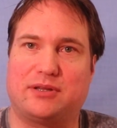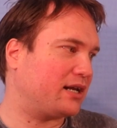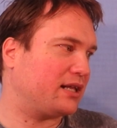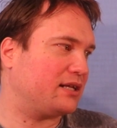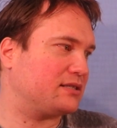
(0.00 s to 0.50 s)
I
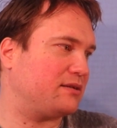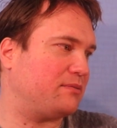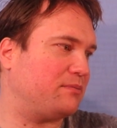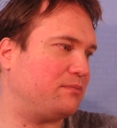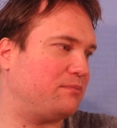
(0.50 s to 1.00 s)
gotta get
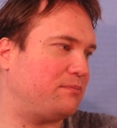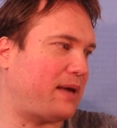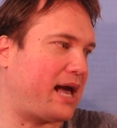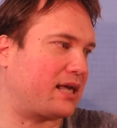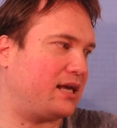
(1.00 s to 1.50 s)
some
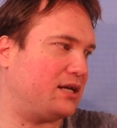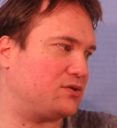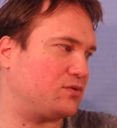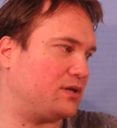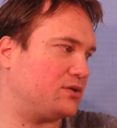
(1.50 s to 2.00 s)
back
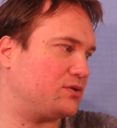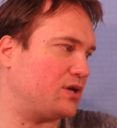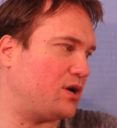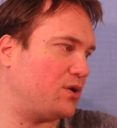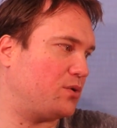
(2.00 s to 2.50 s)
history.
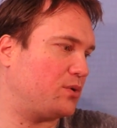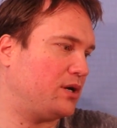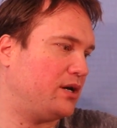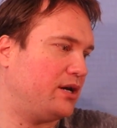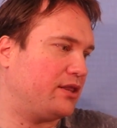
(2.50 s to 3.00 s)
So
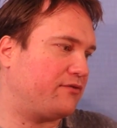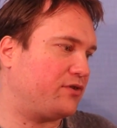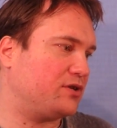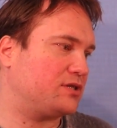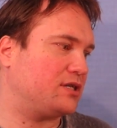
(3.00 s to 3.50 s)
the
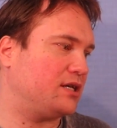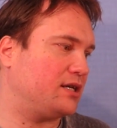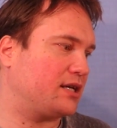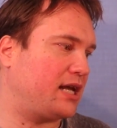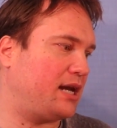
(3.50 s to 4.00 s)
first
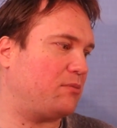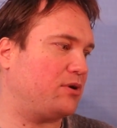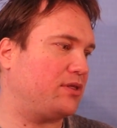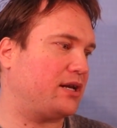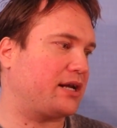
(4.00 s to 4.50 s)

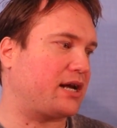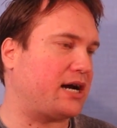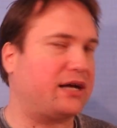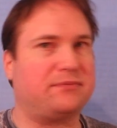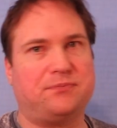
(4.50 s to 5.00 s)
camera that I
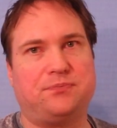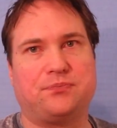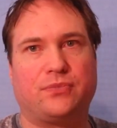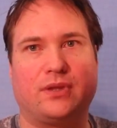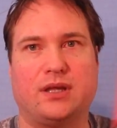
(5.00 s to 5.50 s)
got
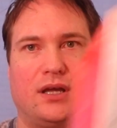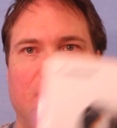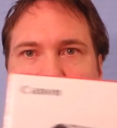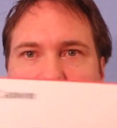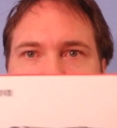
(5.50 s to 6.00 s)

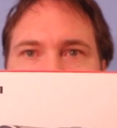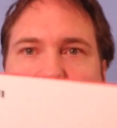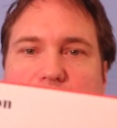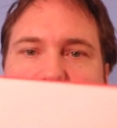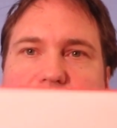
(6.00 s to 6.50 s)

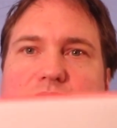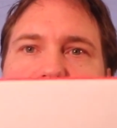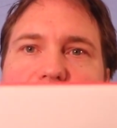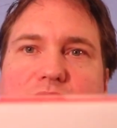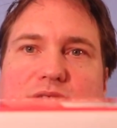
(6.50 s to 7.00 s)
was
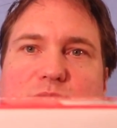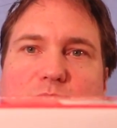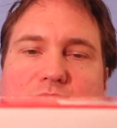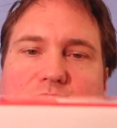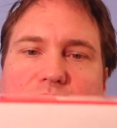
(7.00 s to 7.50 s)
this
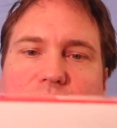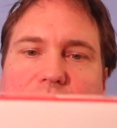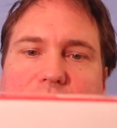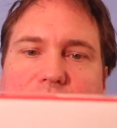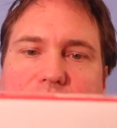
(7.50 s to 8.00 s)
one
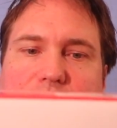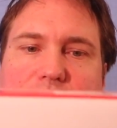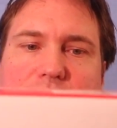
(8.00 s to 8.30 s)
right here.